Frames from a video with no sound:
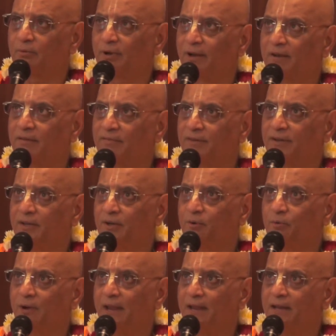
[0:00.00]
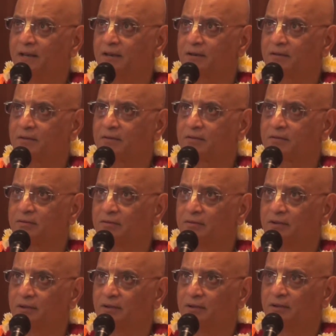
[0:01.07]
wherever he went,
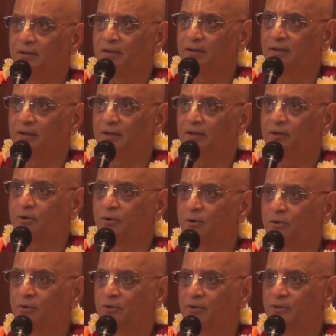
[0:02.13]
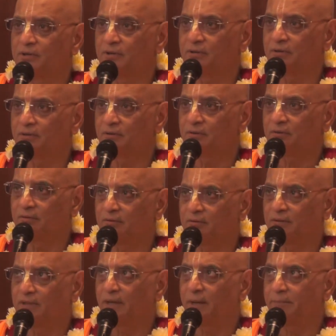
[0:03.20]
he told
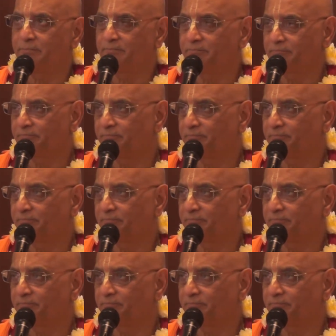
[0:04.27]
them,